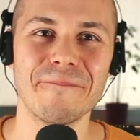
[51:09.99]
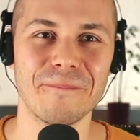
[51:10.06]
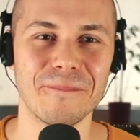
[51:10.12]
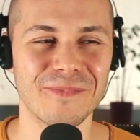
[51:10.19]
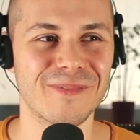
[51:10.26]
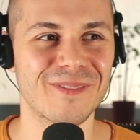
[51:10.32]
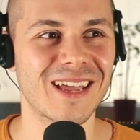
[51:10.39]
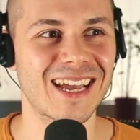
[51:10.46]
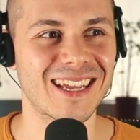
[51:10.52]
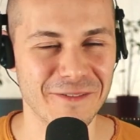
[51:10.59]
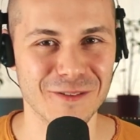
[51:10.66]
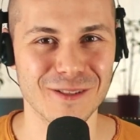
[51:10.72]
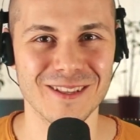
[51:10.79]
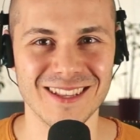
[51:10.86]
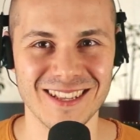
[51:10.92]
I
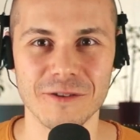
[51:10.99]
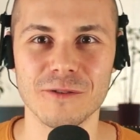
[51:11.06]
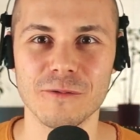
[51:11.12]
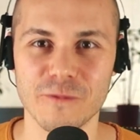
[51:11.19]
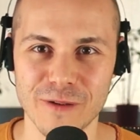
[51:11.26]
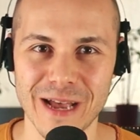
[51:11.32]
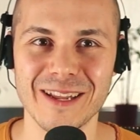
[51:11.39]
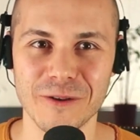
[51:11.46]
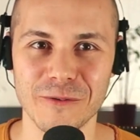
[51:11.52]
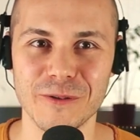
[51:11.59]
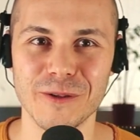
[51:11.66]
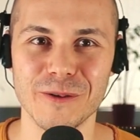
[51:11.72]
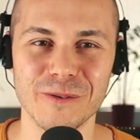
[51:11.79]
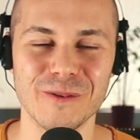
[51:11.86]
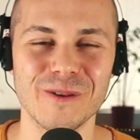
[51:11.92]
definitely value
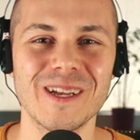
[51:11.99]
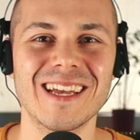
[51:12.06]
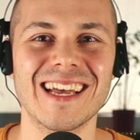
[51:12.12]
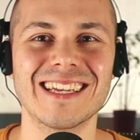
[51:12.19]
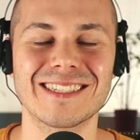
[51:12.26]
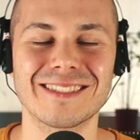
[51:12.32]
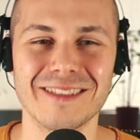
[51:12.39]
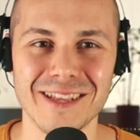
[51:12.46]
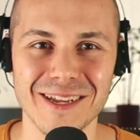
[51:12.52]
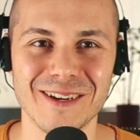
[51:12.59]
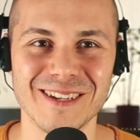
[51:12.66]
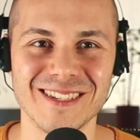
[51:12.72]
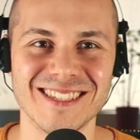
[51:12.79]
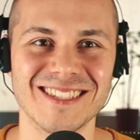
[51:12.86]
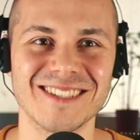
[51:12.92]
you as
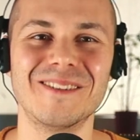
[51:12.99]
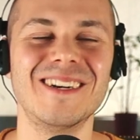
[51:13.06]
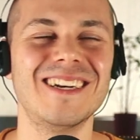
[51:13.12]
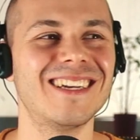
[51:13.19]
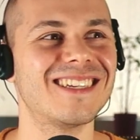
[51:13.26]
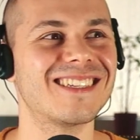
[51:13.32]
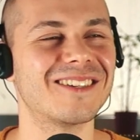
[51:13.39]
thinkers, so